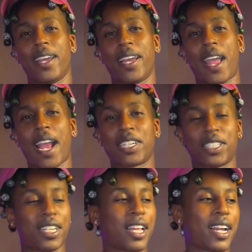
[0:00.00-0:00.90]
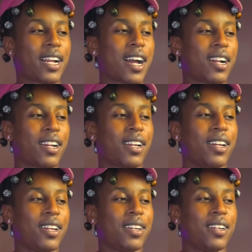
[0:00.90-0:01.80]
and actually like kind of
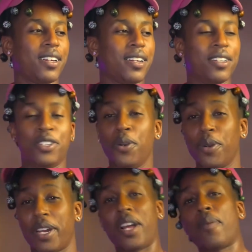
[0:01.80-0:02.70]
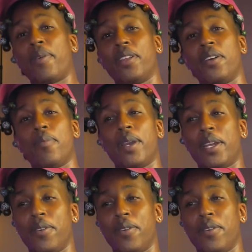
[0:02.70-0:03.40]
dude it up a little bit,